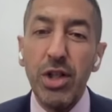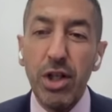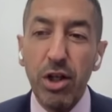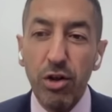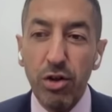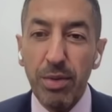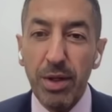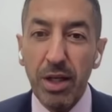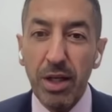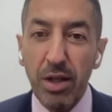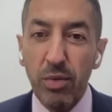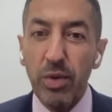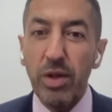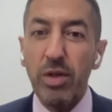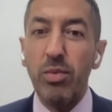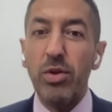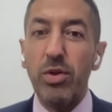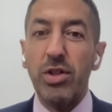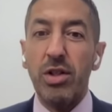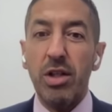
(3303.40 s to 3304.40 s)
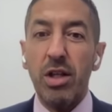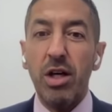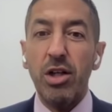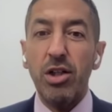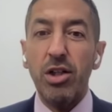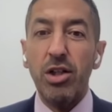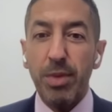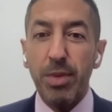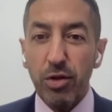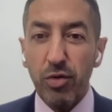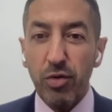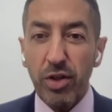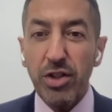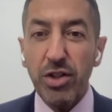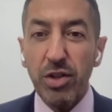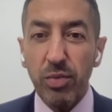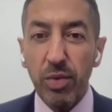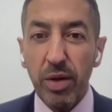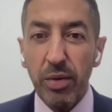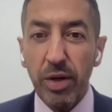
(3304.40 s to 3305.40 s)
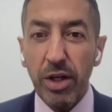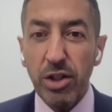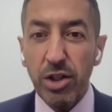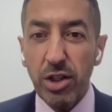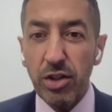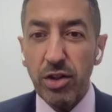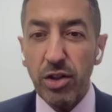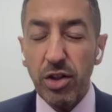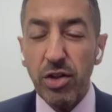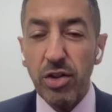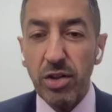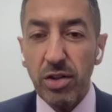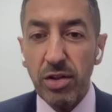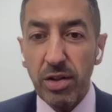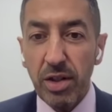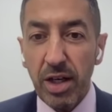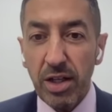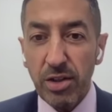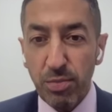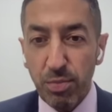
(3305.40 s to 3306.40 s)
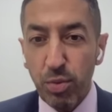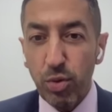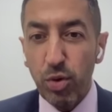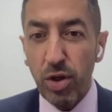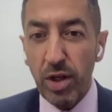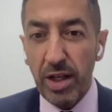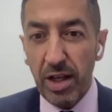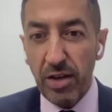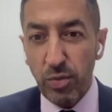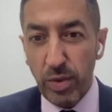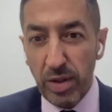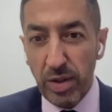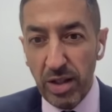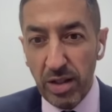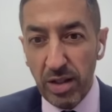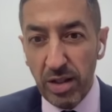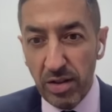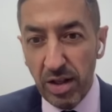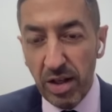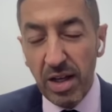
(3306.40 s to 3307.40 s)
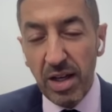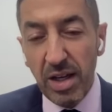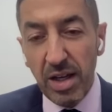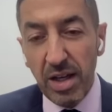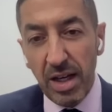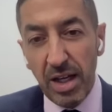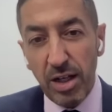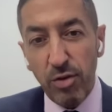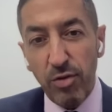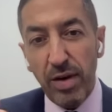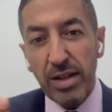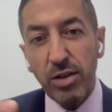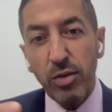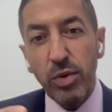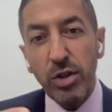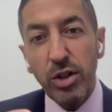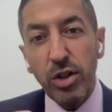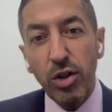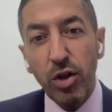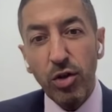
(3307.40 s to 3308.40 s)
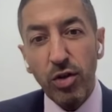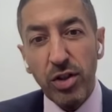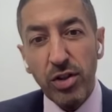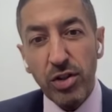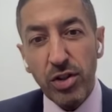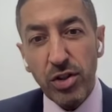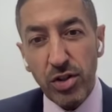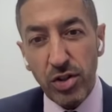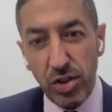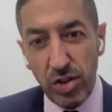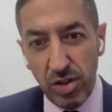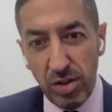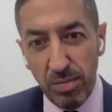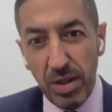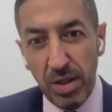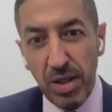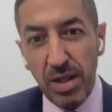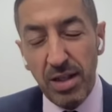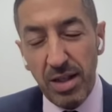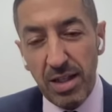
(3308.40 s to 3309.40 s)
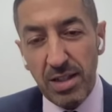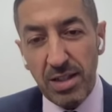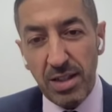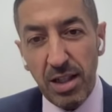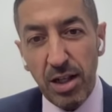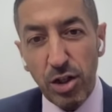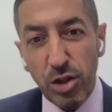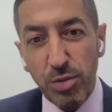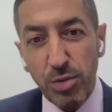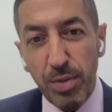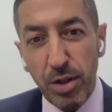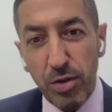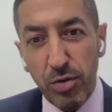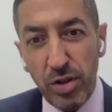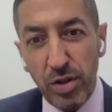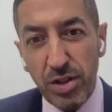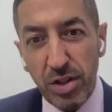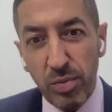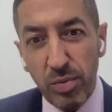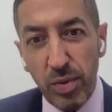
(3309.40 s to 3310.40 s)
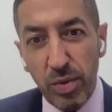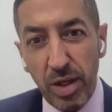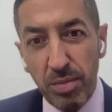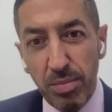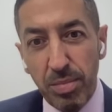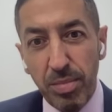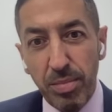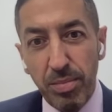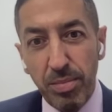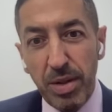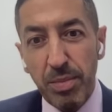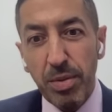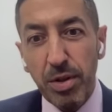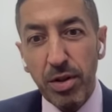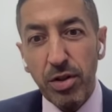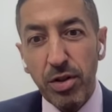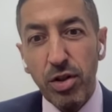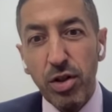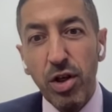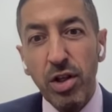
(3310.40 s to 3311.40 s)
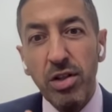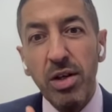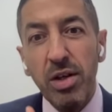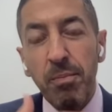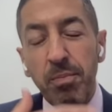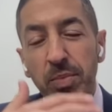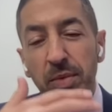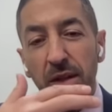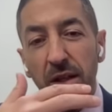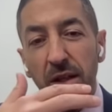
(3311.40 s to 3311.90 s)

sicker to begin with was a large part of the reason why we actually did as poorly as we did. And the fact that we did not trust the system is a large part of the reason why people did not,